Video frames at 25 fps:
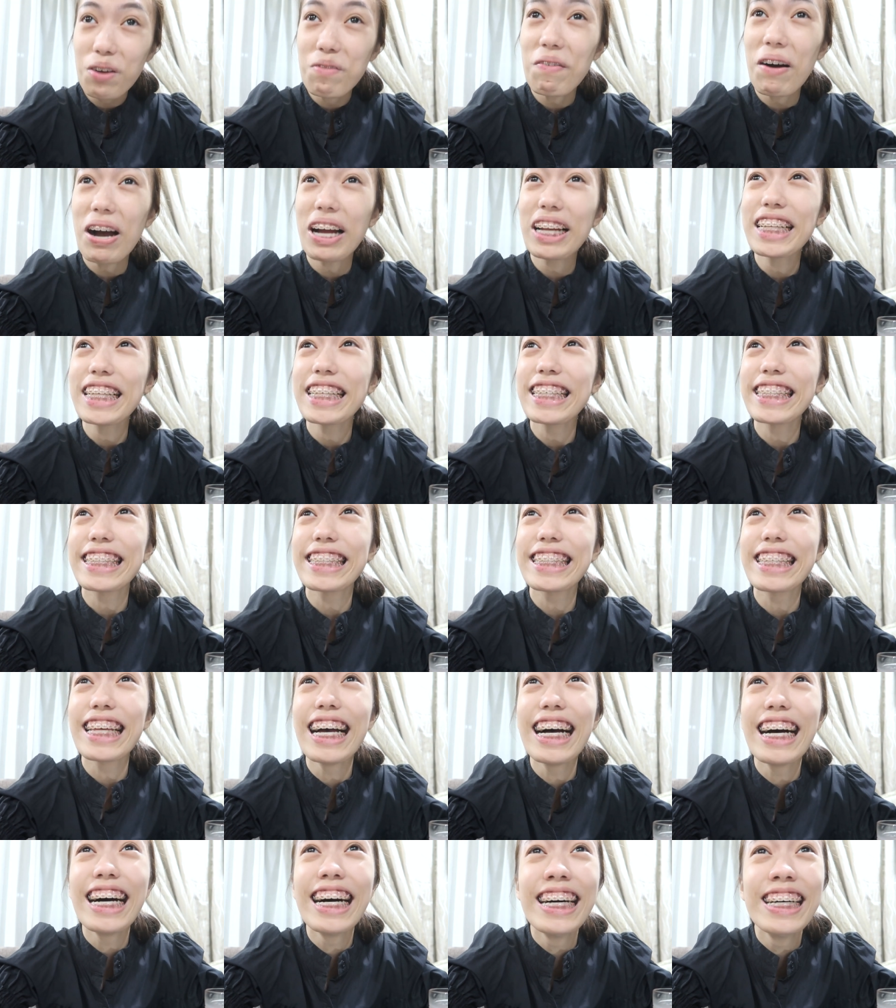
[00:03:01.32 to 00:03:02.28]
Manis.
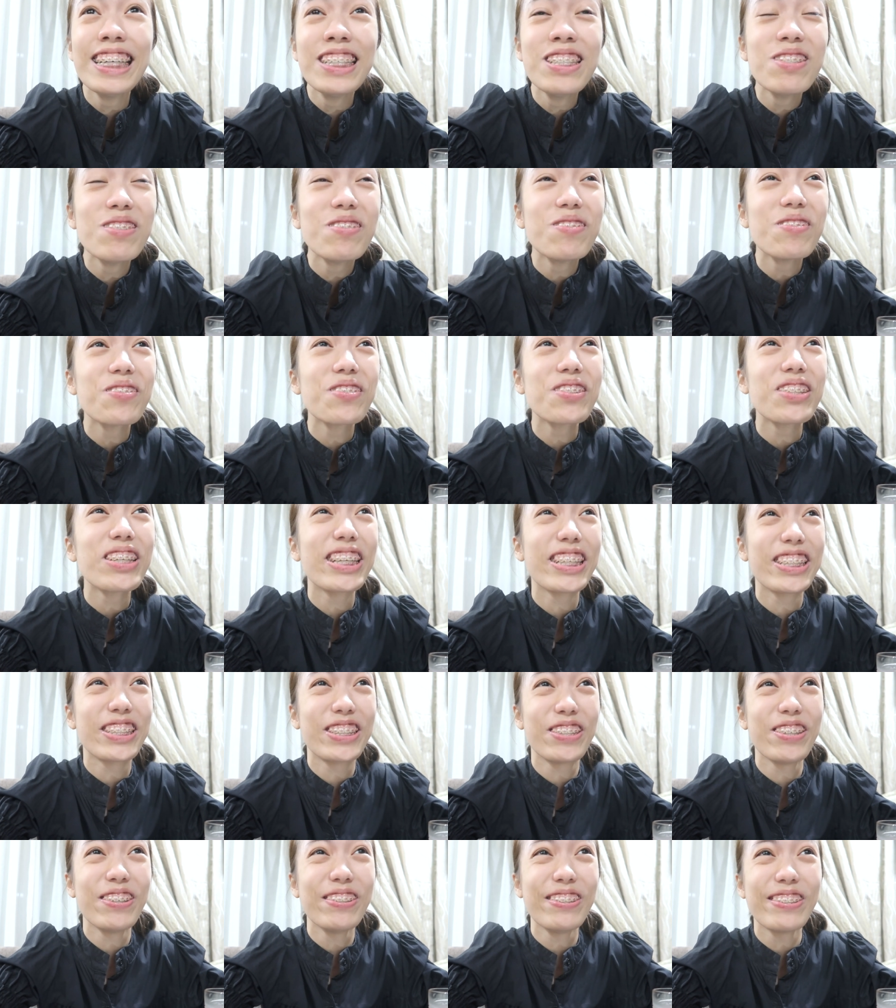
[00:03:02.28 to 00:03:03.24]

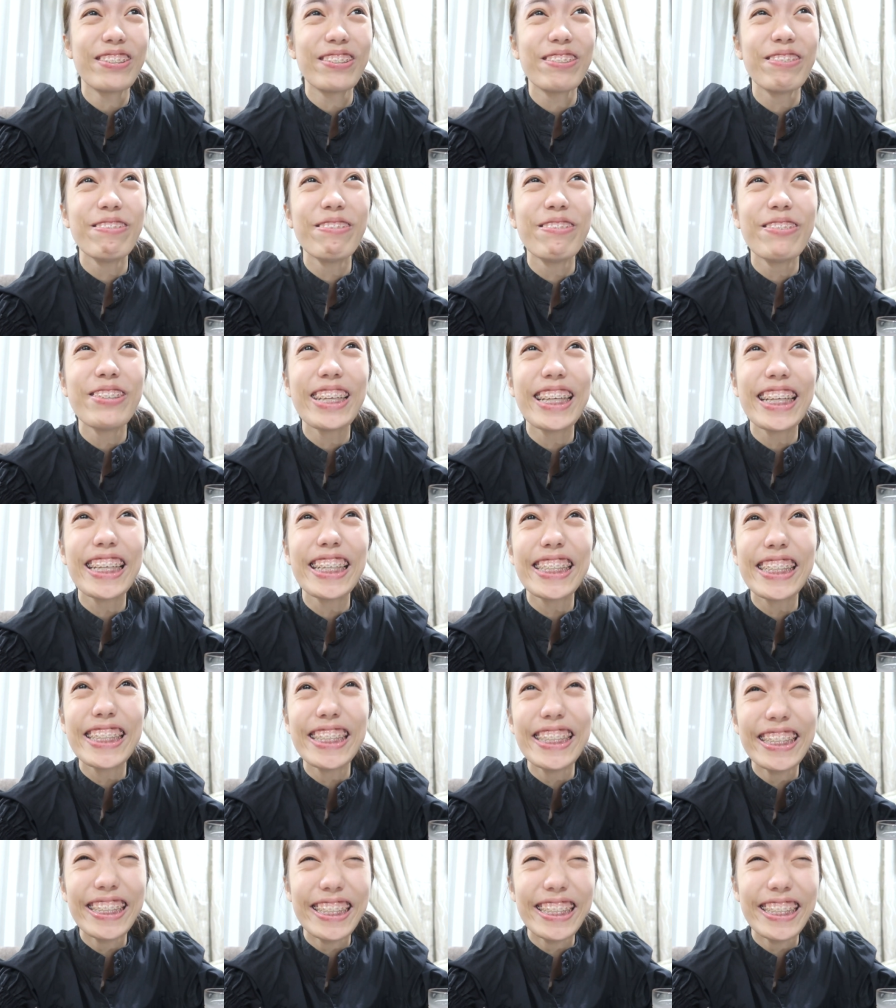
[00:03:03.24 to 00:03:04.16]
It's so sweet.